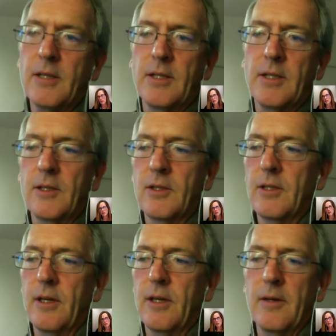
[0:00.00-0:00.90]
this
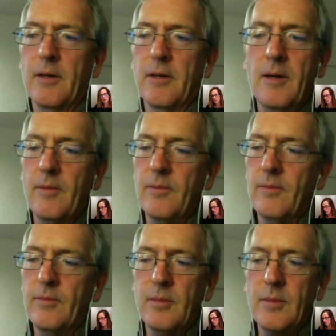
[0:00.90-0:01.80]
to
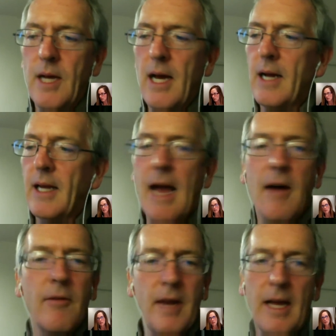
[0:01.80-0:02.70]

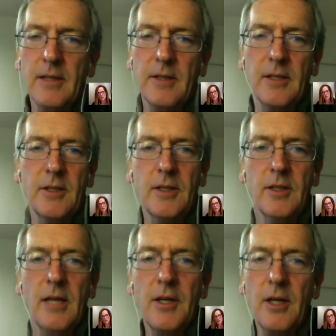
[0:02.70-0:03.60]
galvanize this
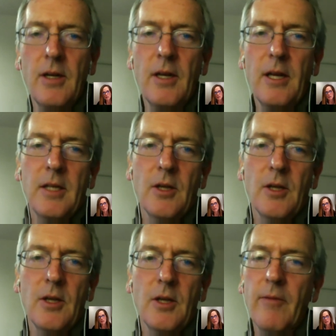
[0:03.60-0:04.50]
discussion? So
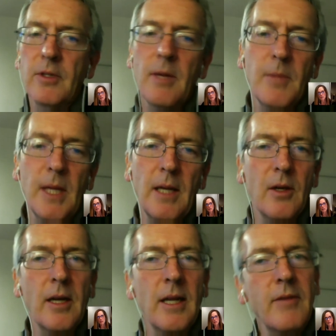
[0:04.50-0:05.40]
whenever something
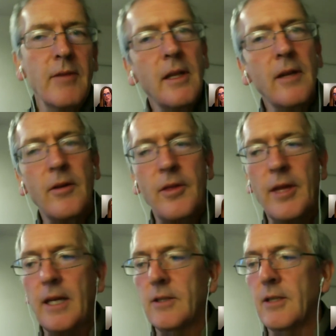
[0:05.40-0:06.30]
good, even little
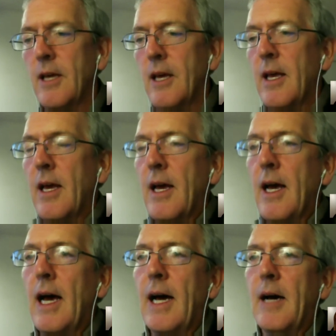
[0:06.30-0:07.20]
things,
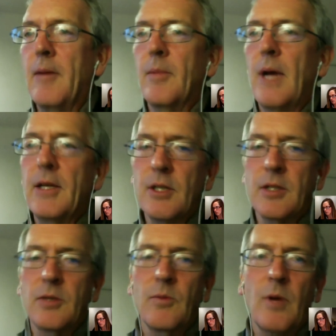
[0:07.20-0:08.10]
I
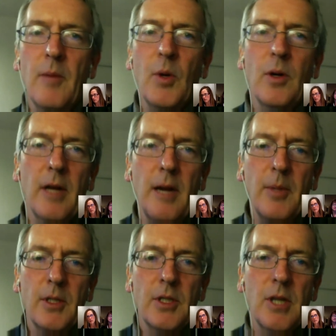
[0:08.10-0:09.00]
just want to pull it up
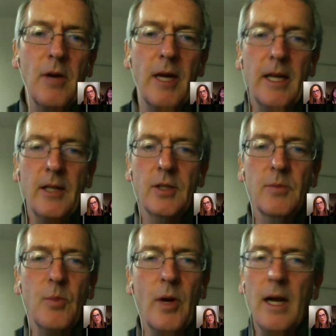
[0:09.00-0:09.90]
and show it and
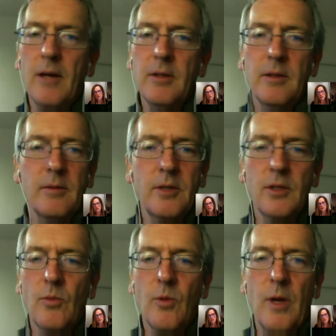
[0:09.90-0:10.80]
just point out
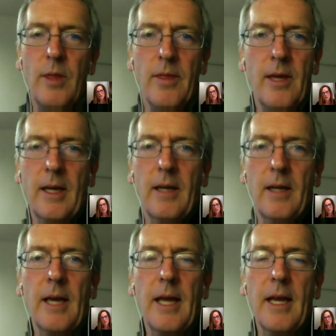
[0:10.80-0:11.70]
just one thing.
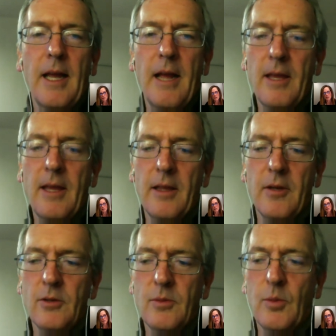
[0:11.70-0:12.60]
And I think
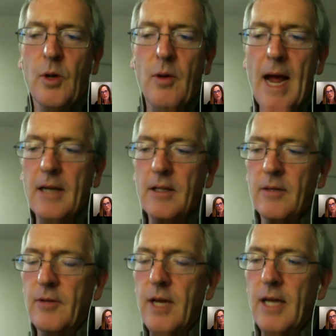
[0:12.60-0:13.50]
those
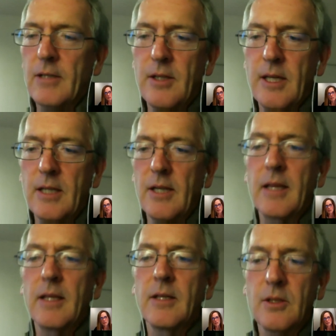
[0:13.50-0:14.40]
proactive kinds of things,
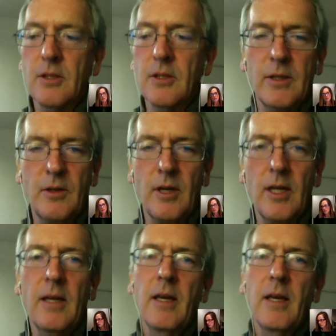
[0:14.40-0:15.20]
like this is what's good,